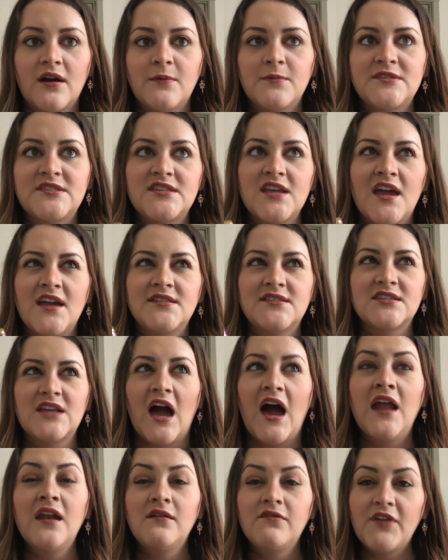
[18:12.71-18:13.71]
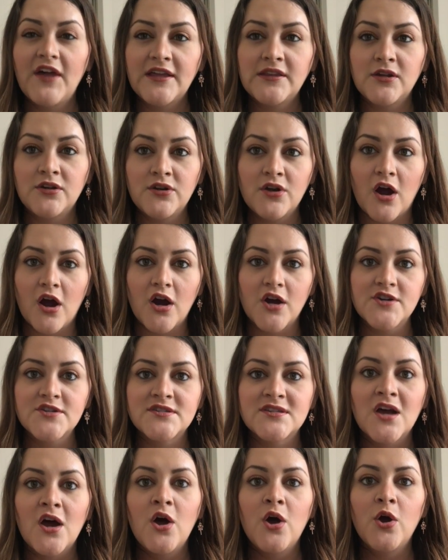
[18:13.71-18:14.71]
I would say it's kind of like the
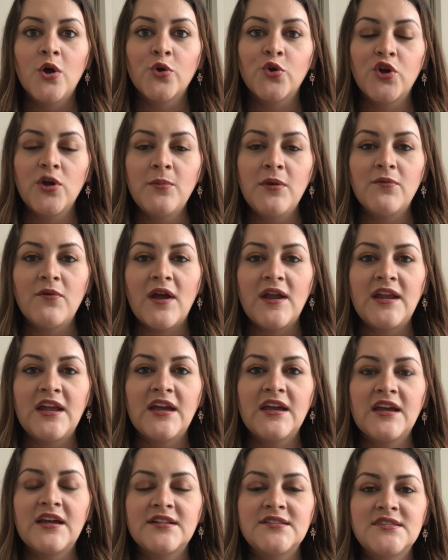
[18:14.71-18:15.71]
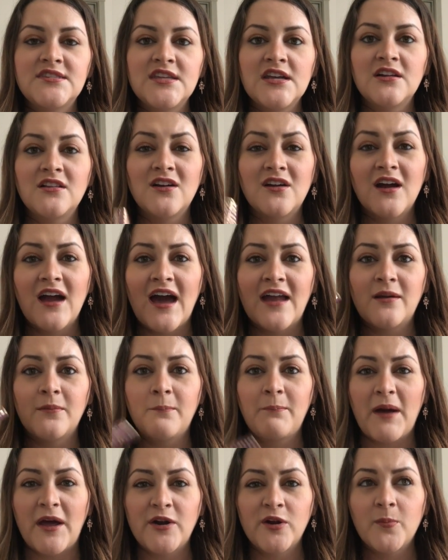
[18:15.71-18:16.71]
NARS Creamy Radiant Concealer at a
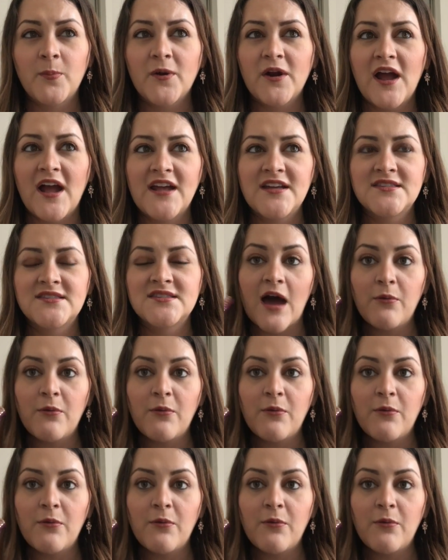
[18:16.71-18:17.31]
better price.